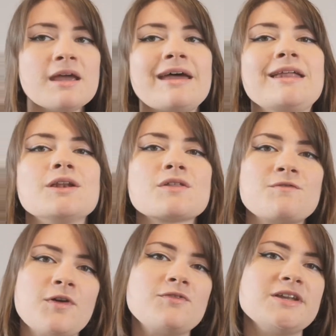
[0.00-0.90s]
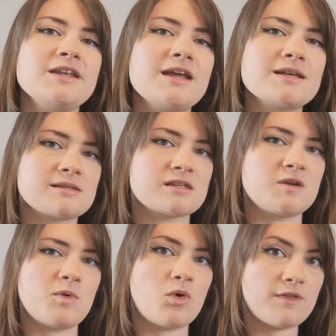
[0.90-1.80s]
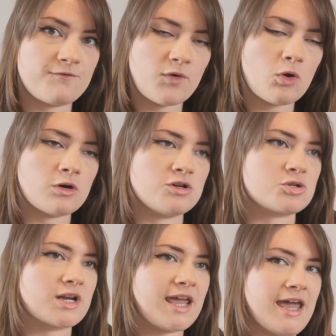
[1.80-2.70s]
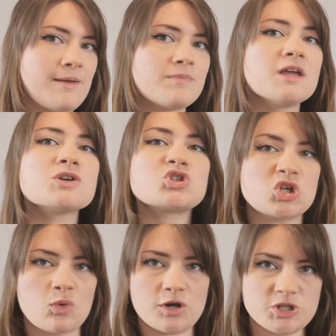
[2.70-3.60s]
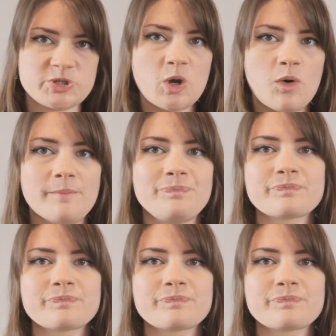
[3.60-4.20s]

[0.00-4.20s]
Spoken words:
in another 15 years it's going to be worth 400k, so on and so on.